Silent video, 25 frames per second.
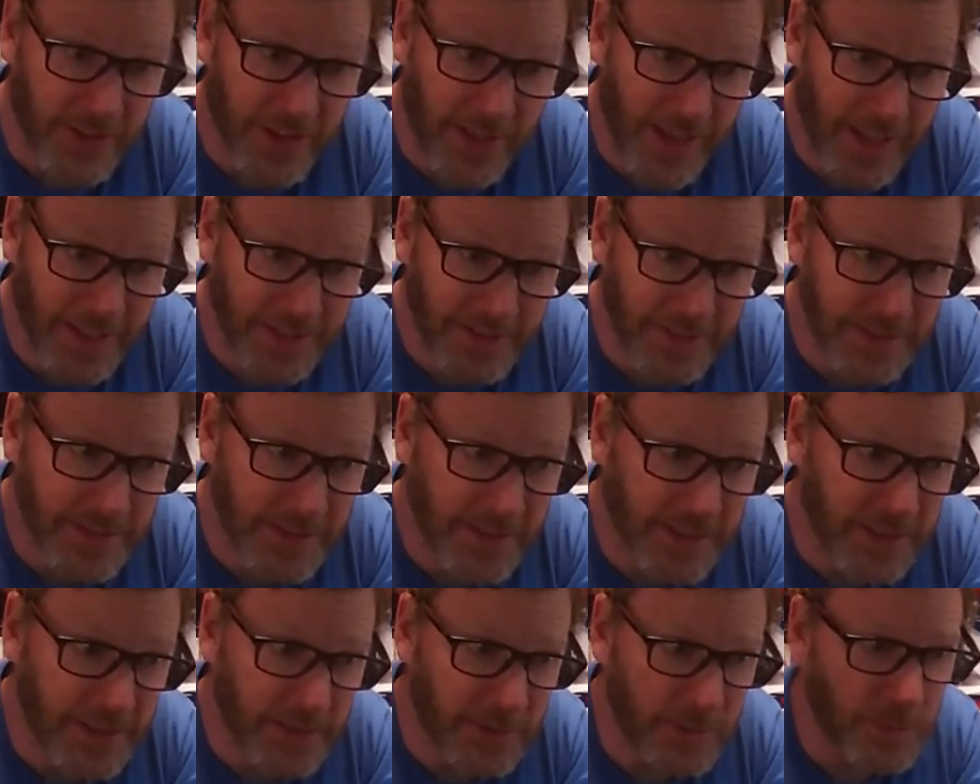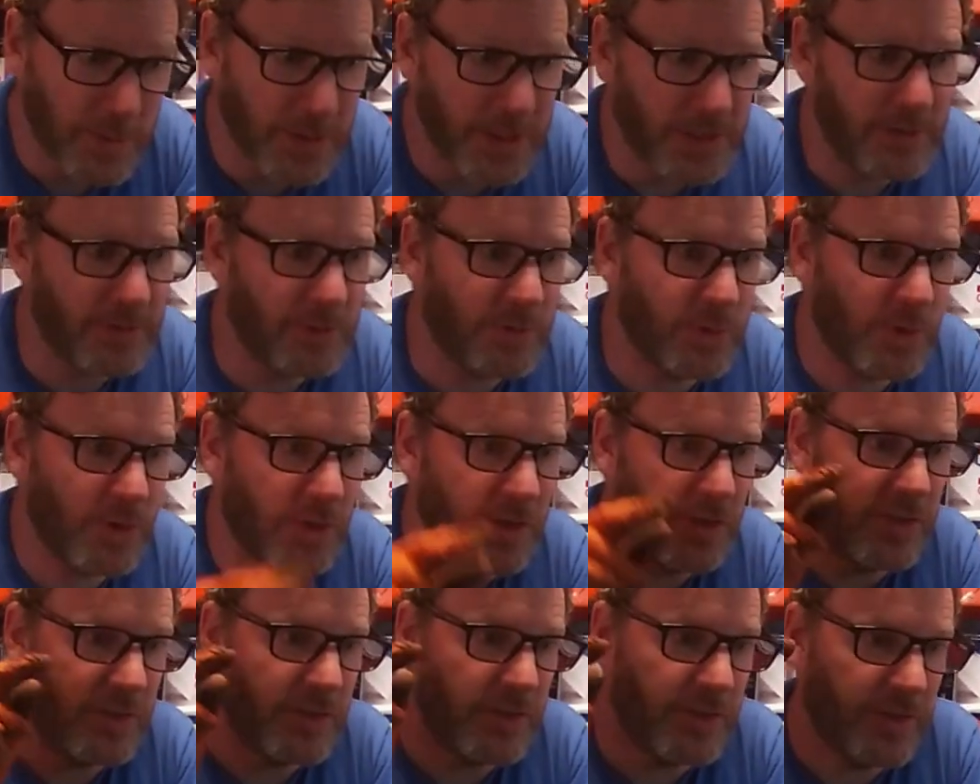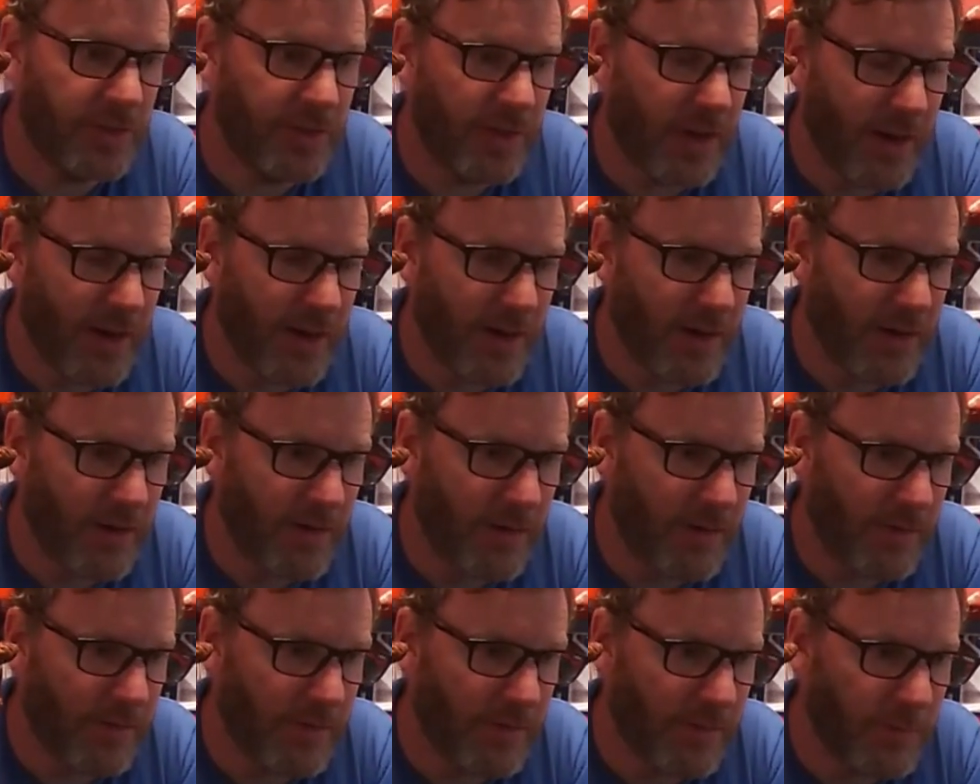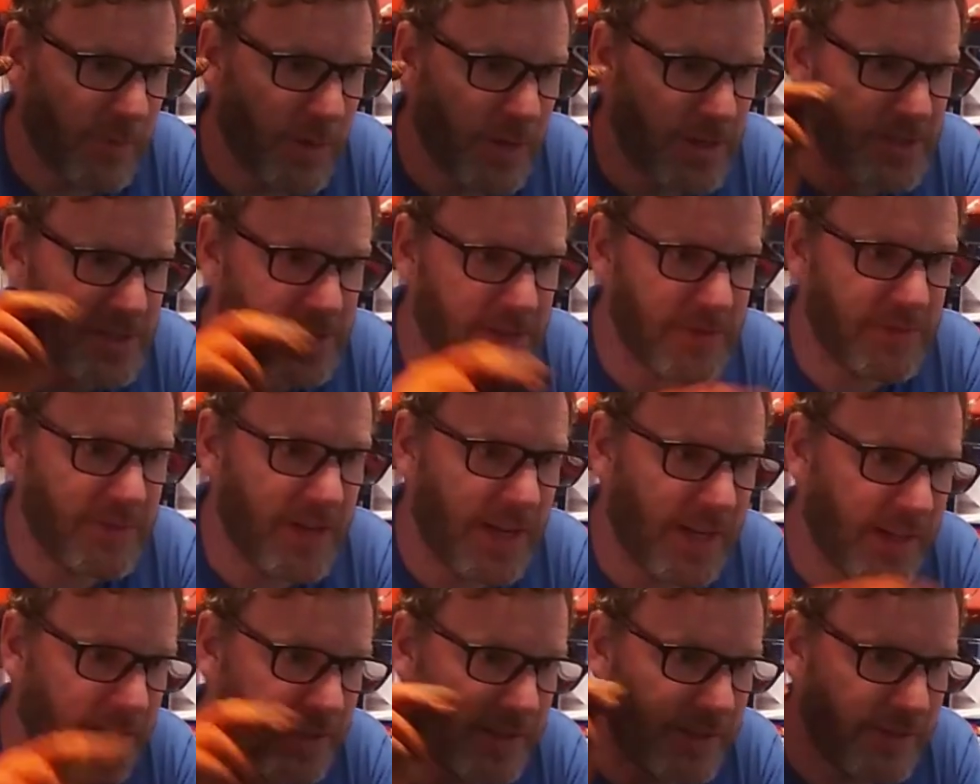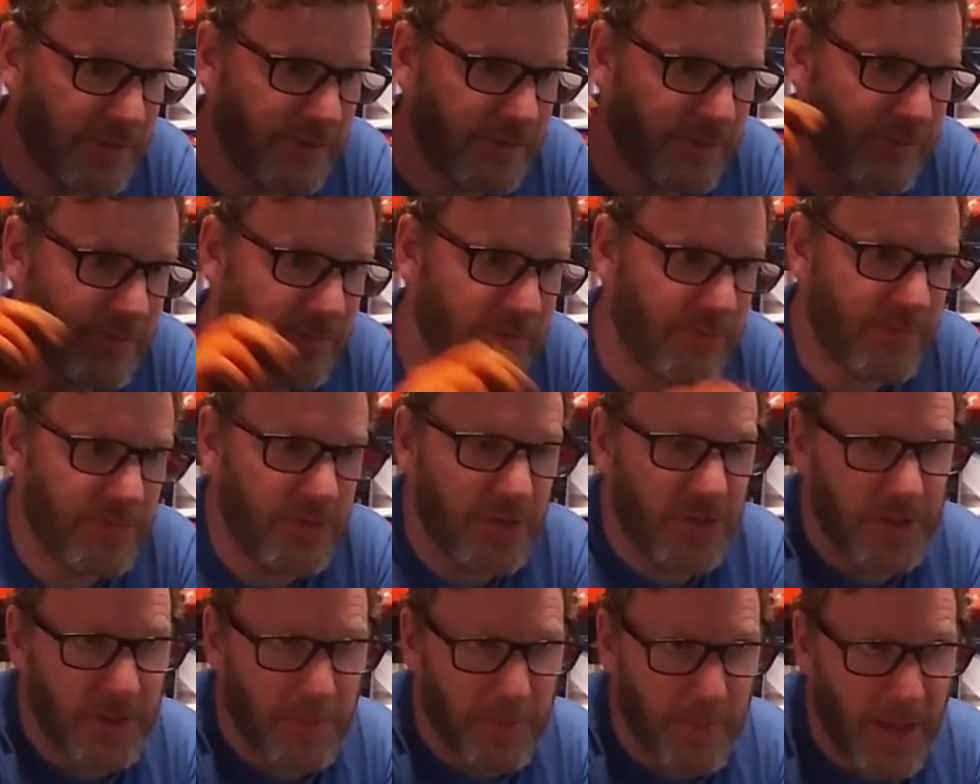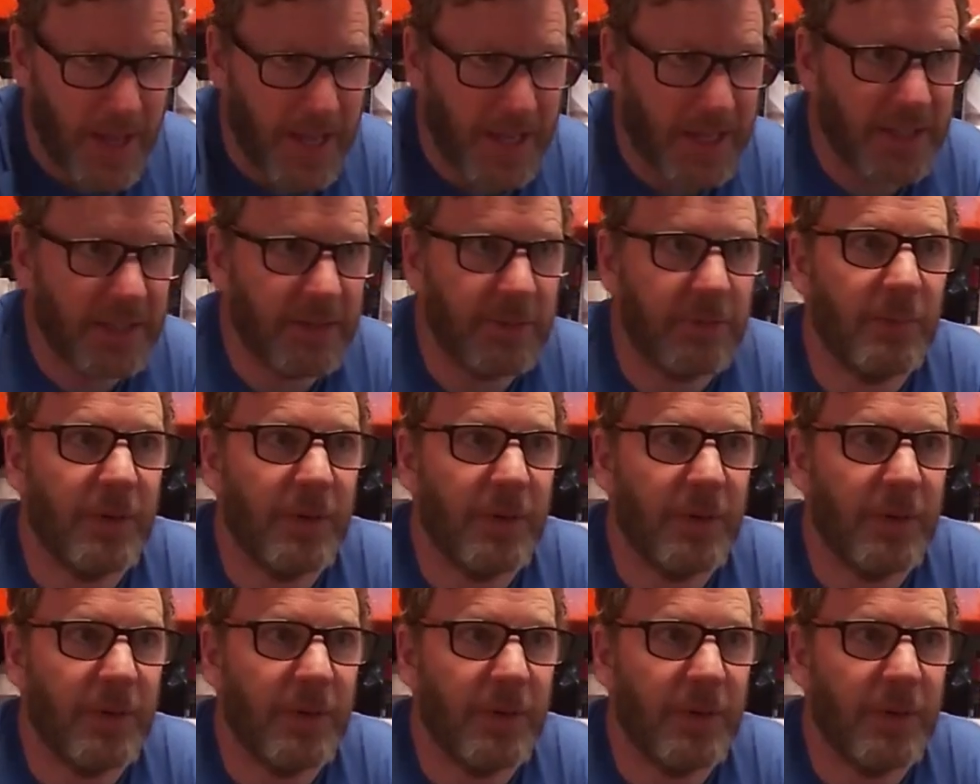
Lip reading: that, then we'll run our positive and negative to the back.